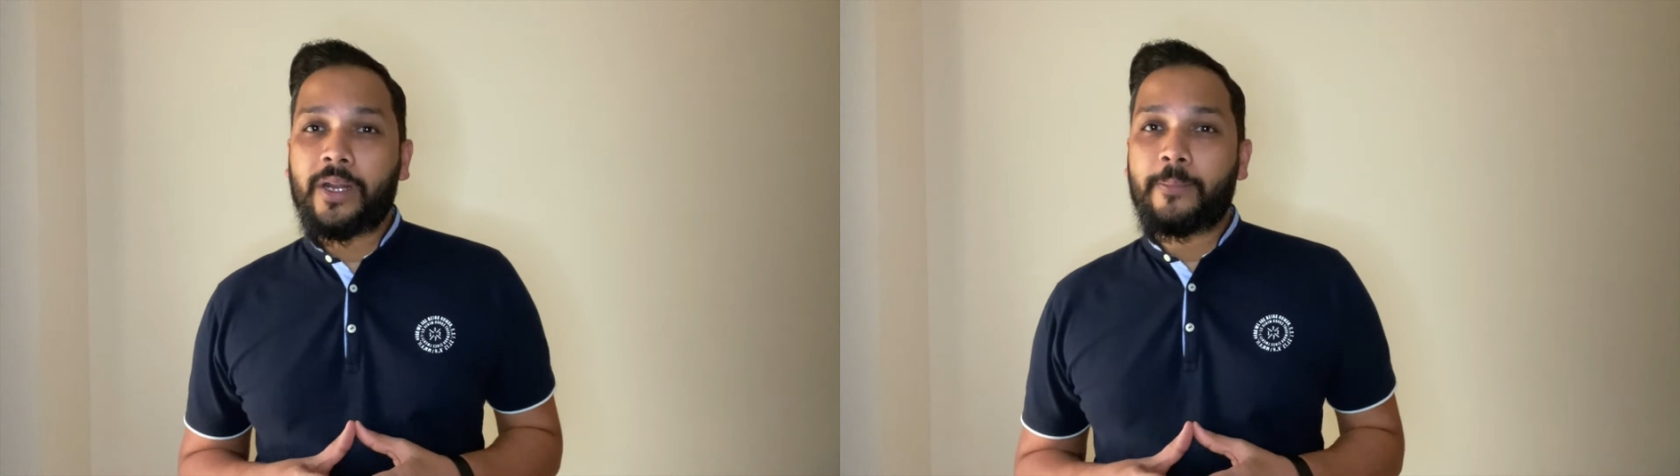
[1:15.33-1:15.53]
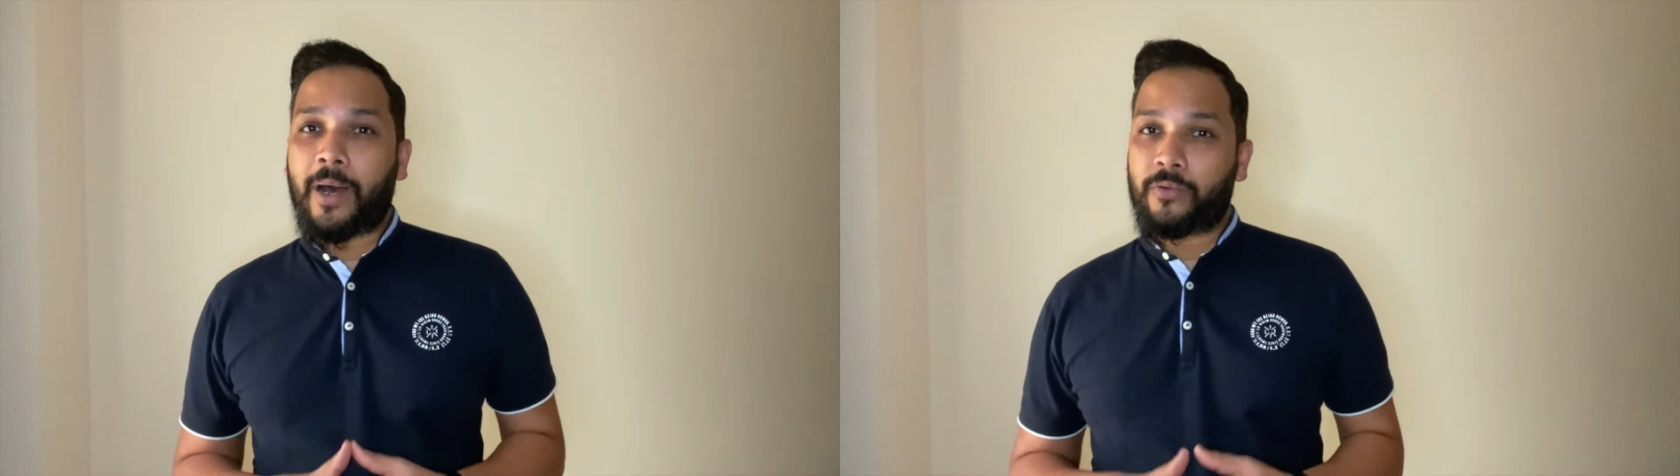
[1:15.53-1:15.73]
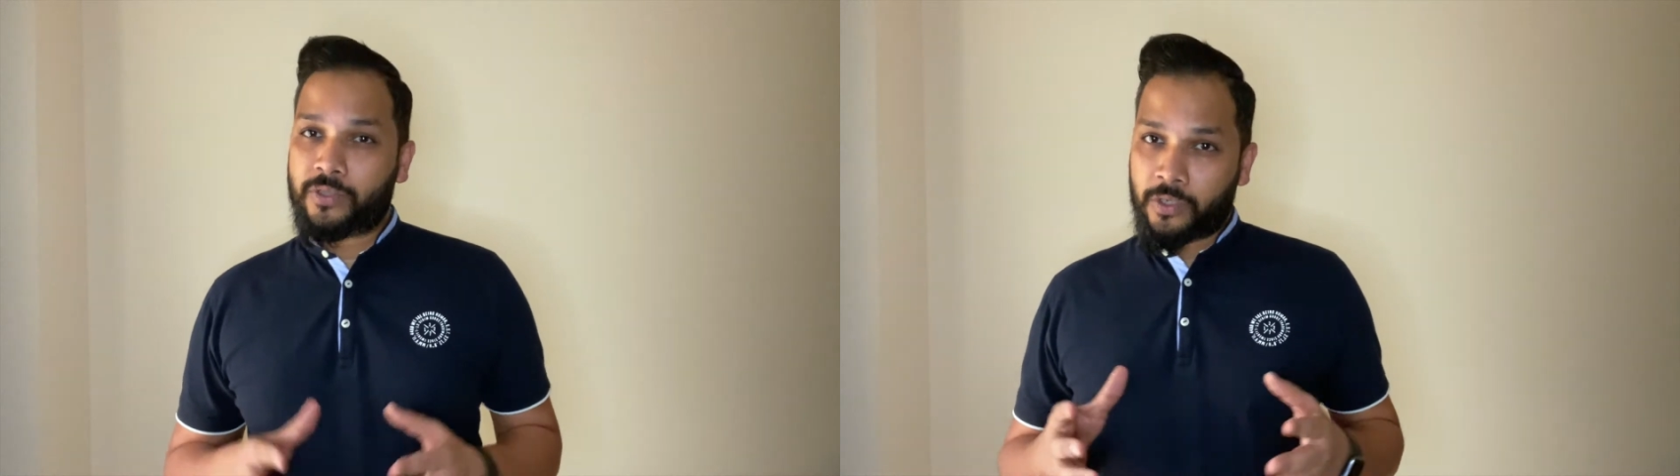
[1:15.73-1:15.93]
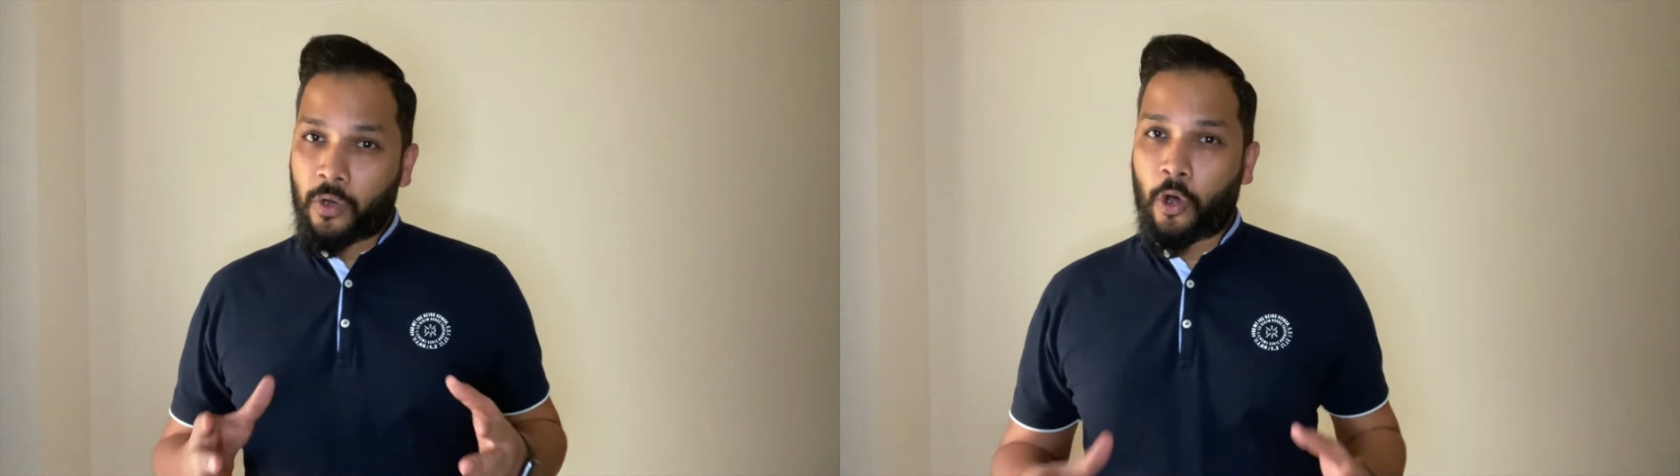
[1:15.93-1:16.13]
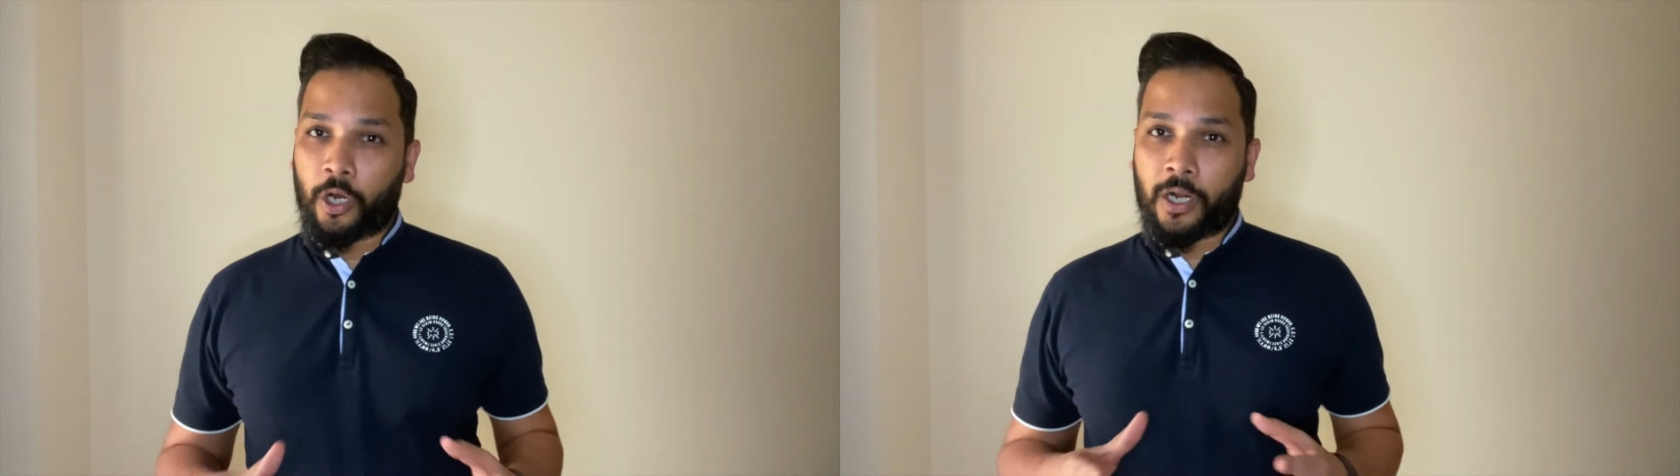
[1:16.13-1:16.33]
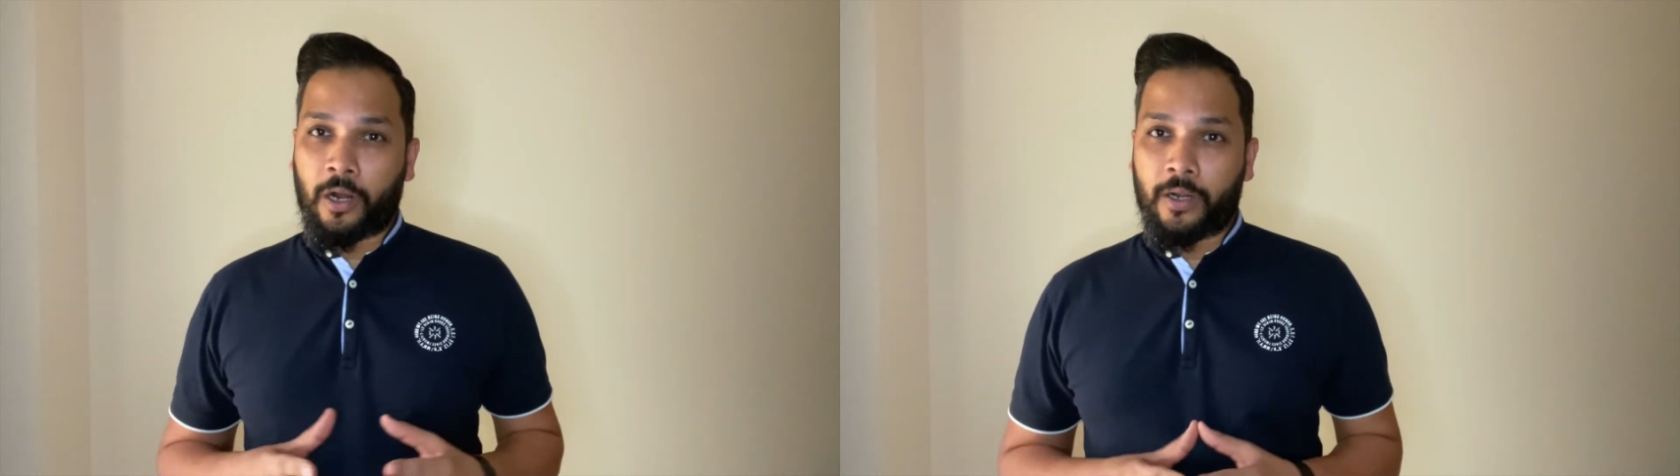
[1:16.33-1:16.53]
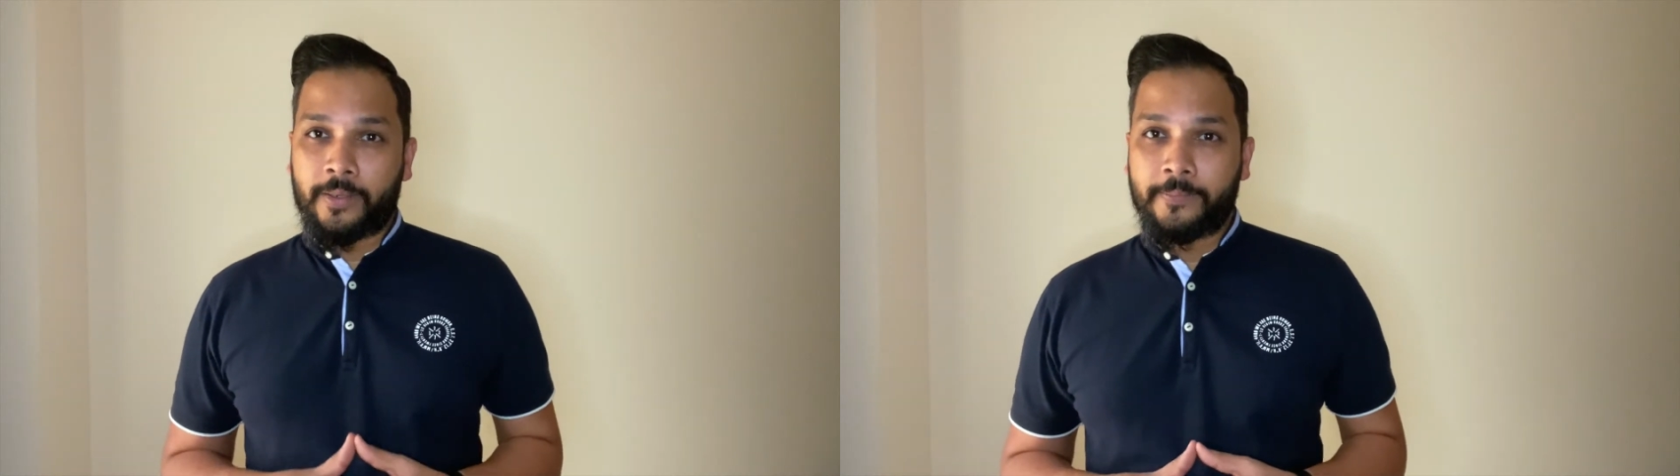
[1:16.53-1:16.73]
about OLGAR.